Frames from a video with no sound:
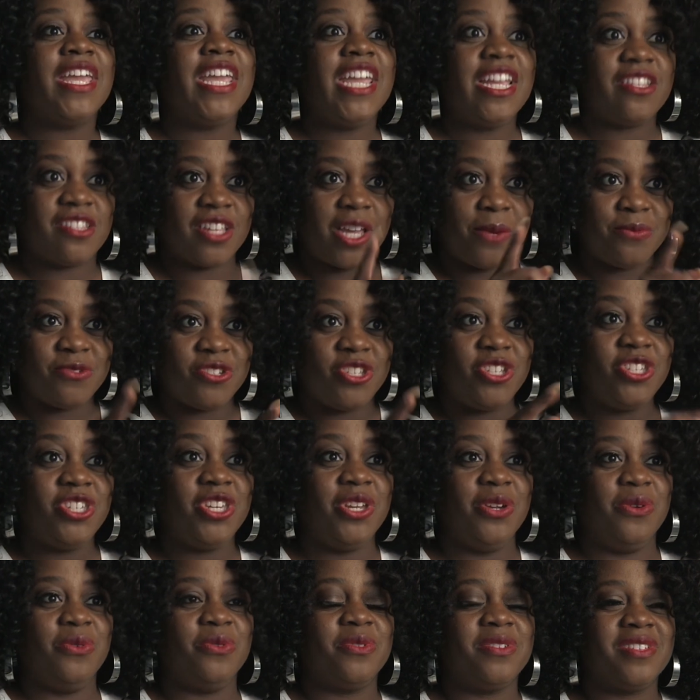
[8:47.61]
it's up to
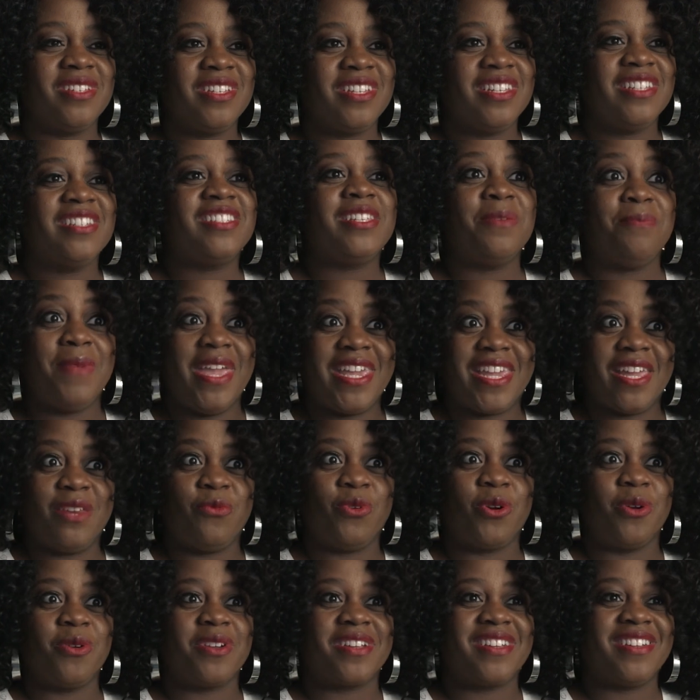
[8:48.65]
you to make it
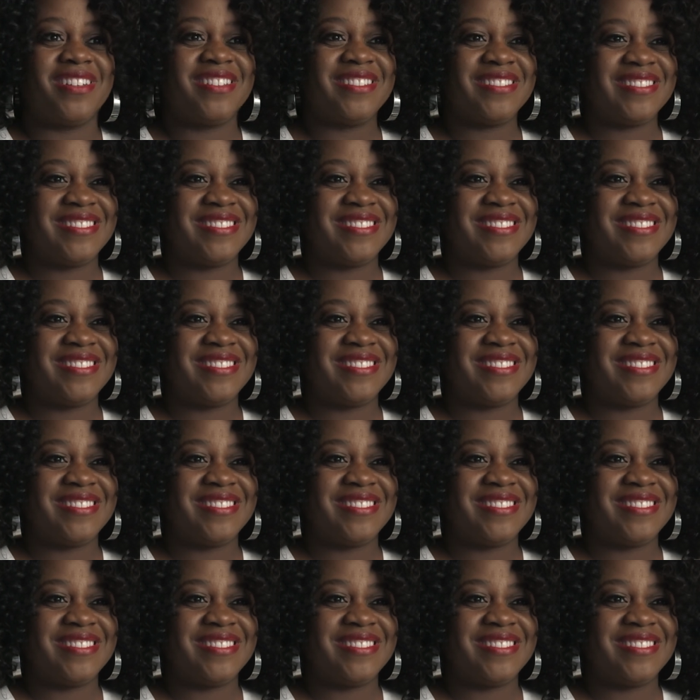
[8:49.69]
work.